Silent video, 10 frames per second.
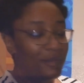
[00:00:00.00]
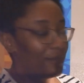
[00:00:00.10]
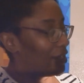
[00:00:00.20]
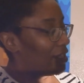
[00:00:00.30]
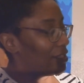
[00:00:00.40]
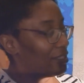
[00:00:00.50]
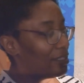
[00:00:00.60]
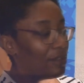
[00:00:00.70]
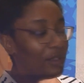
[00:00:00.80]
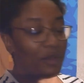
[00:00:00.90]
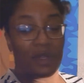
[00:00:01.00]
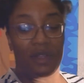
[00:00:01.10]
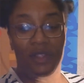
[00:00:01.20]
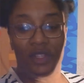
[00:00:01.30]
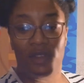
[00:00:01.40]
and this is the only one I'll
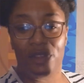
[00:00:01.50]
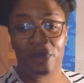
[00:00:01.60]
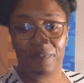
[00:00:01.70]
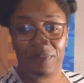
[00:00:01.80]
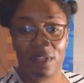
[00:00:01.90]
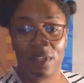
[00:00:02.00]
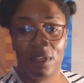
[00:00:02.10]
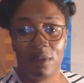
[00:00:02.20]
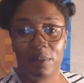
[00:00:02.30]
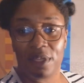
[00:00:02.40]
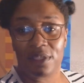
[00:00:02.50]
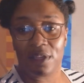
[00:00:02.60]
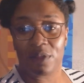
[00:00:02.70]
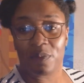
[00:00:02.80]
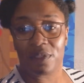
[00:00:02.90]
show you because the
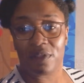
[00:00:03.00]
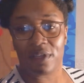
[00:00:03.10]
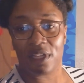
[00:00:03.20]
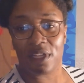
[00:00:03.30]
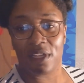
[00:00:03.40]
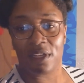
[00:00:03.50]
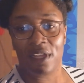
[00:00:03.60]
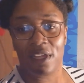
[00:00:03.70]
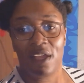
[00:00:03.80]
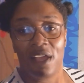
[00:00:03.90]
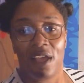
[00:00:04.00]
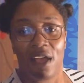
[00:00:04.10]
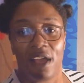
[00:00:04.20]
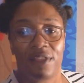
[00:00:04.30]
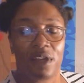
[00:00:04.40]
other ones aren't done.
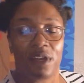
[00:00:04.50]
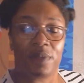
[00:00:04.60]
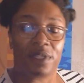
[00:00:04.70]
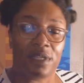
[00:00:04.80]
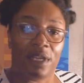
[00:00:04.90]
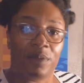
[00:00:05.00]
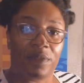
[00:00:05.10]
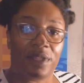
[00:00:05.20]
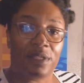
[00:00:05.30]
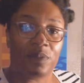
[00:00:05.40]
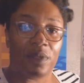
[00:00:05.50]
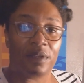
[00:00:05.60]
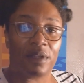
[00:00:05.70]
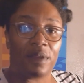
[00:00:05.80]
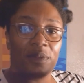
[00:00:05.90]
I thought I wasn't done with this
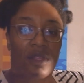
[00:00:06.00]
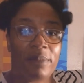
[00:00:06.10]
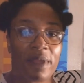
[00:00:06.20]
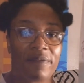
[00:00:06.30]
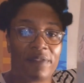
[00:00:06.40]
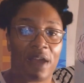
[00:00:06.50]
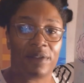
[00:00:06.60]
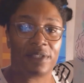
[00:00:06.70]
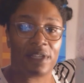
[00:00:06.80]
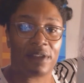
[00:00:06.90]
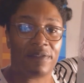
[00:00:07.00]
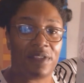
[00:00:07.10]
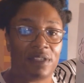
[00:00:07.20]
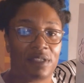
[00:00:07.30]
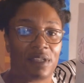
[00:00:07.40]
one. I was going to make flowers out of
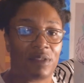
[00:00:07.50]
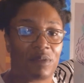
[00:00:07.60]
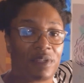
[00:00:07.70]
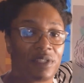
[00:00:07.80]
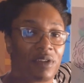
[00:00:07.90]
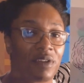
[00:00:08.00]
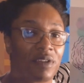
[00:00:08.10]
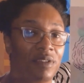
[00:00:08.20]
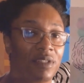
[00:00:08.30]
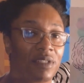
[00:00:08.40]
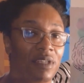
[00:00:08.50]
these 3 circles,